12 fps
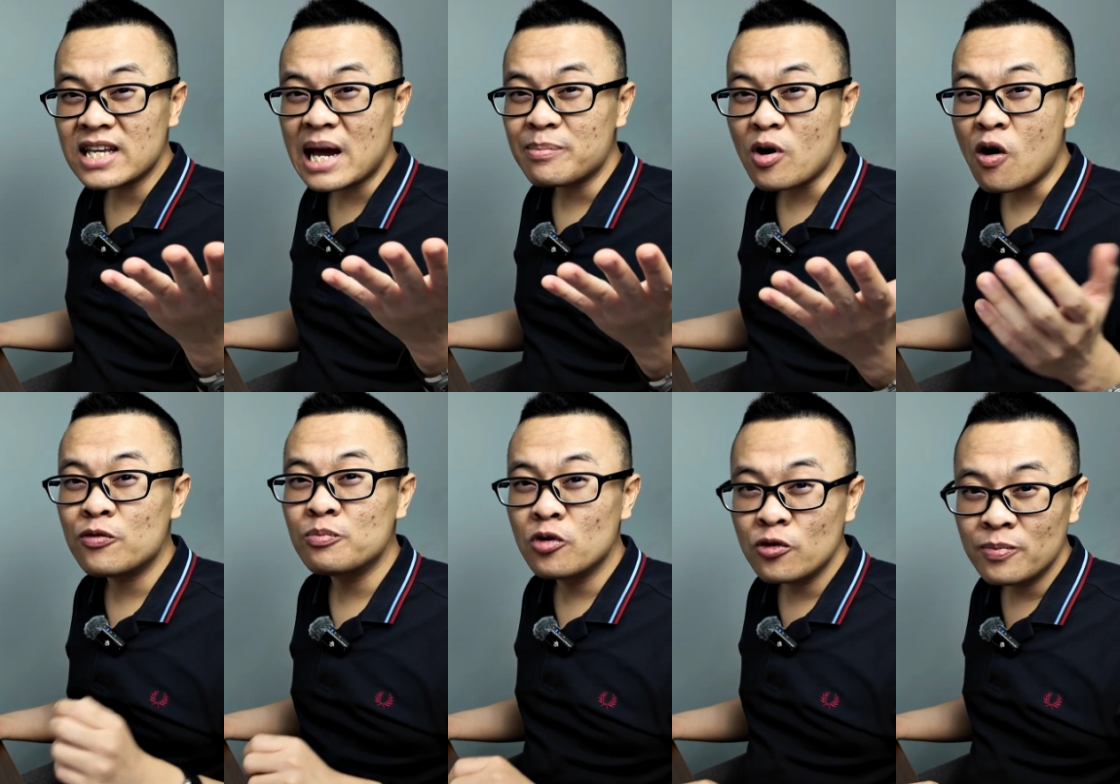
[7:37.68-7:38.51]
type of
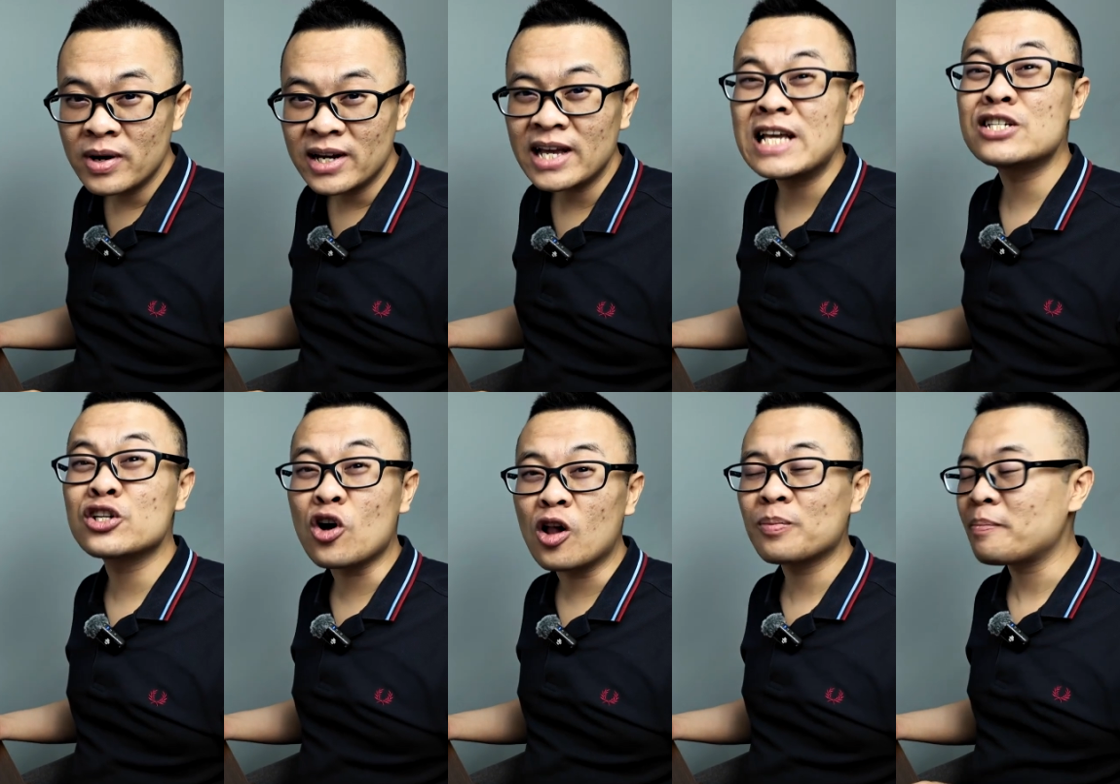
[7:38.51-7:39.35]
movement is
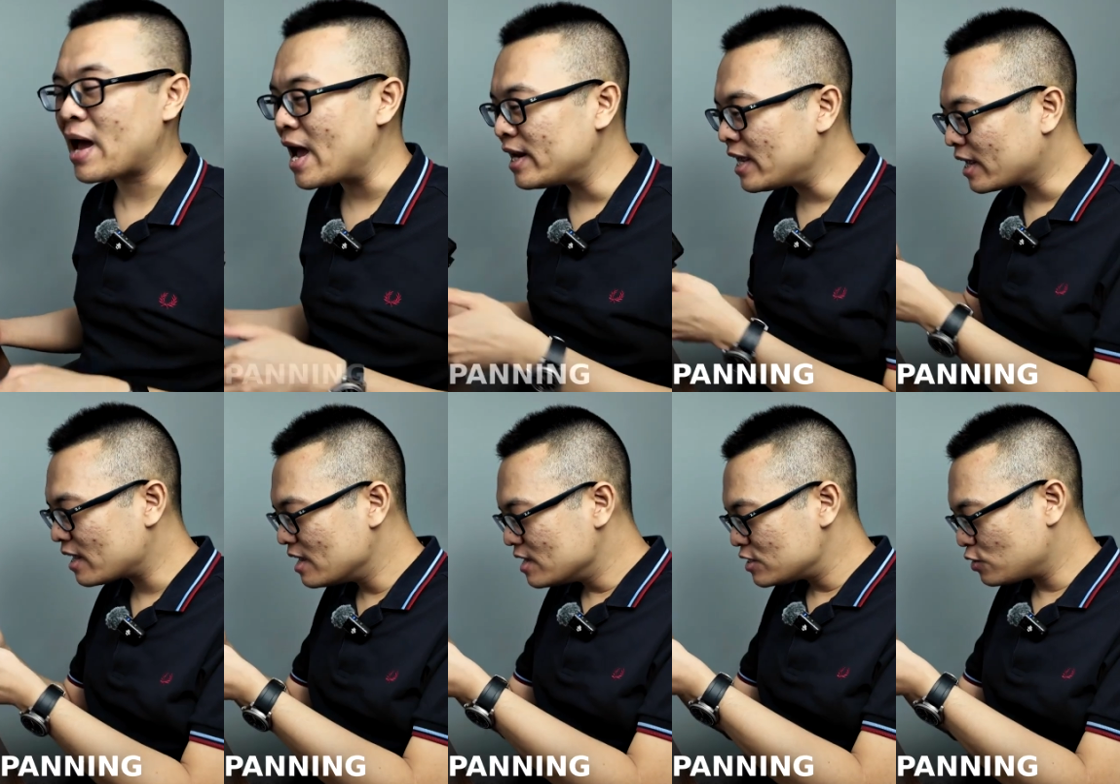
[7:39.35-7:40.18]
called panning.
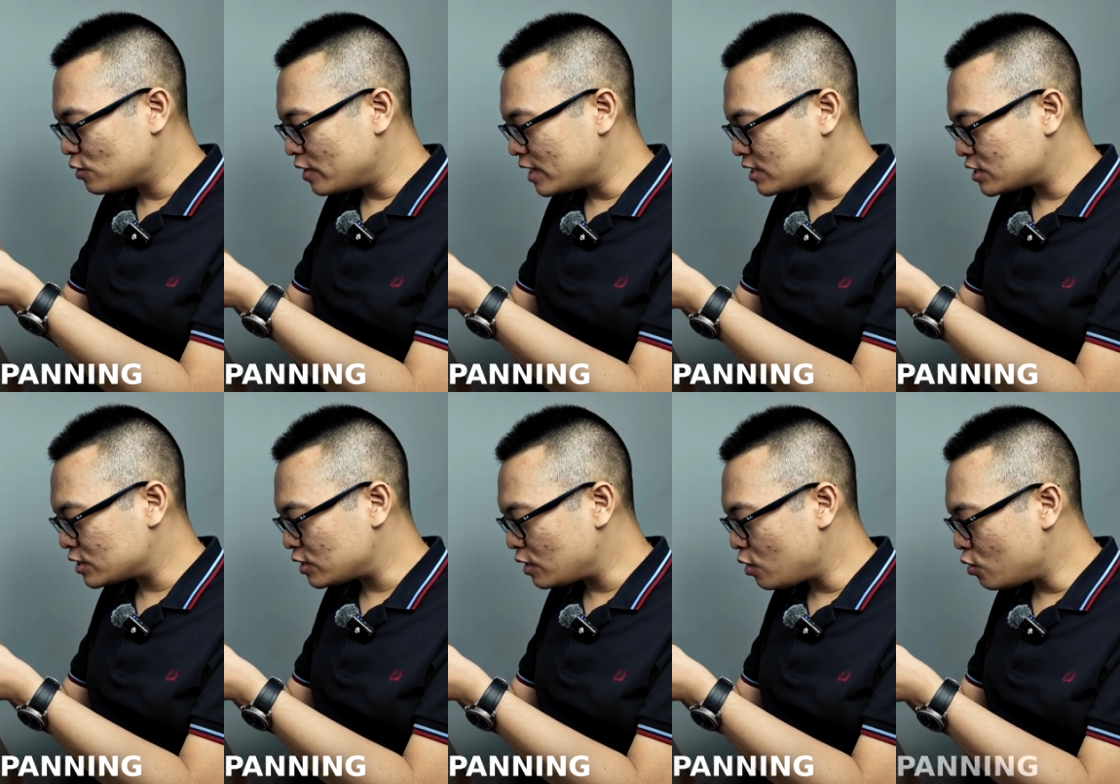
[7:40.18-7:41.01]
So it's
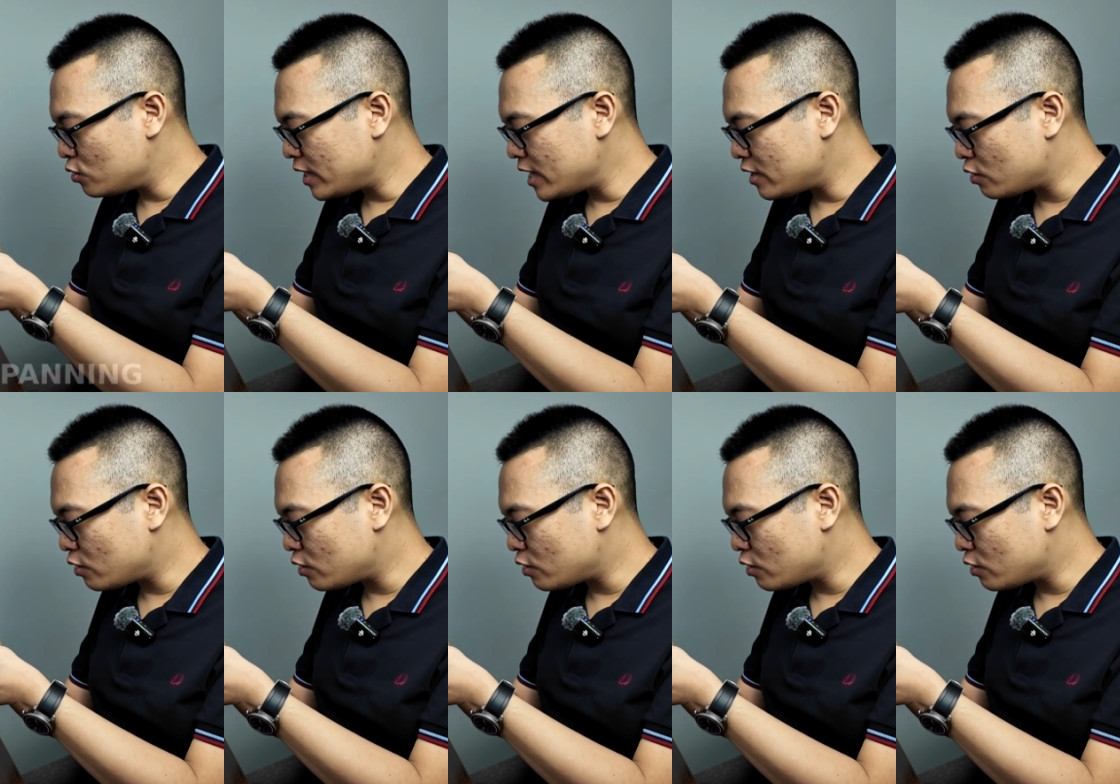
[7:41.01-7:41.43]
slowly